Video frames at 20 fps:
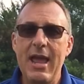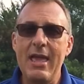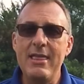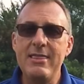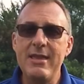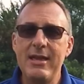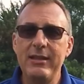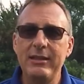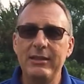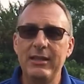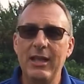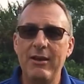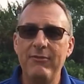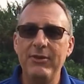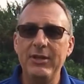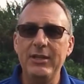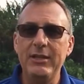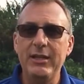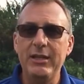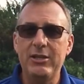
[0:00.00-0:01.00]
and then
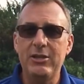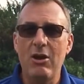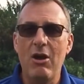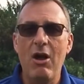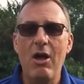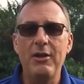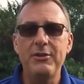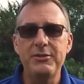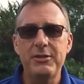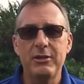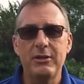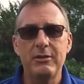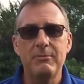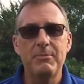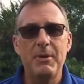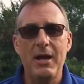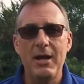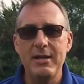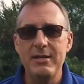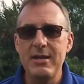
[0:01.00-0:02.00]
lovingly calls her
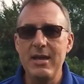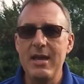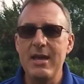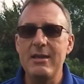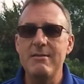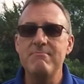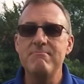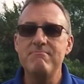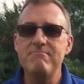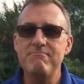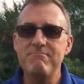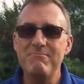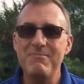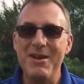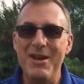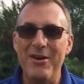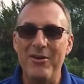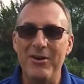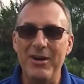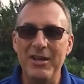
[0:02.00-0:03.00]
by name,
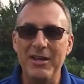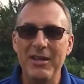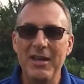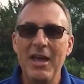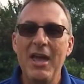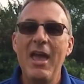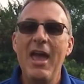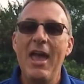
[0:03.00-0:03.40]
Mary,